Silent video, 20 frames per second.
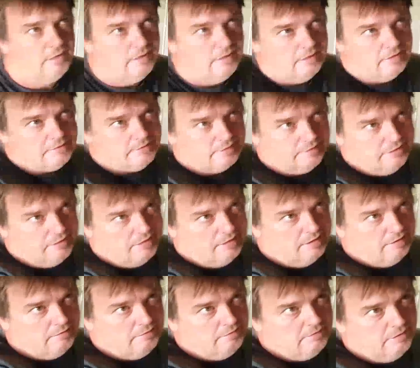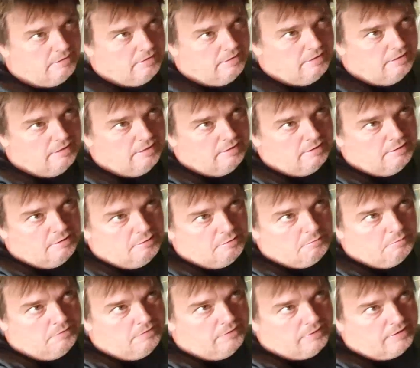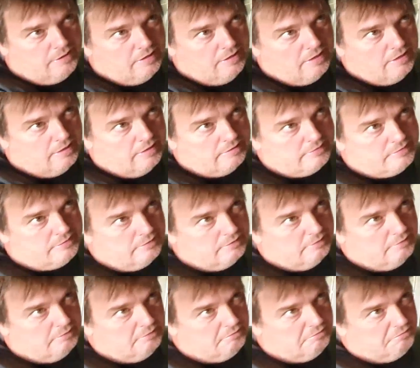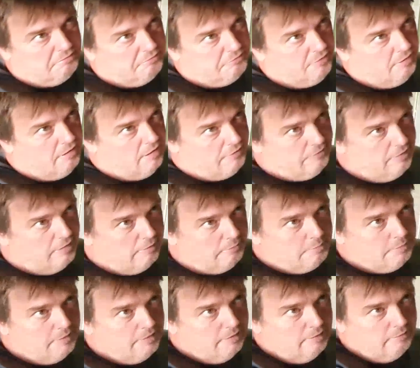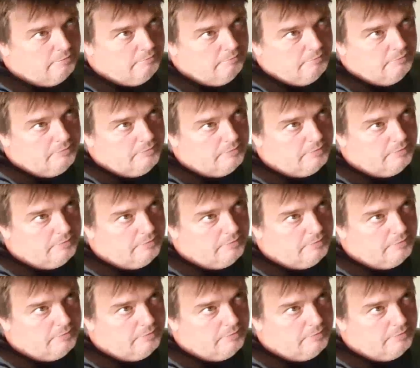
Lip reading: So now, when the car gets to 5 RPM,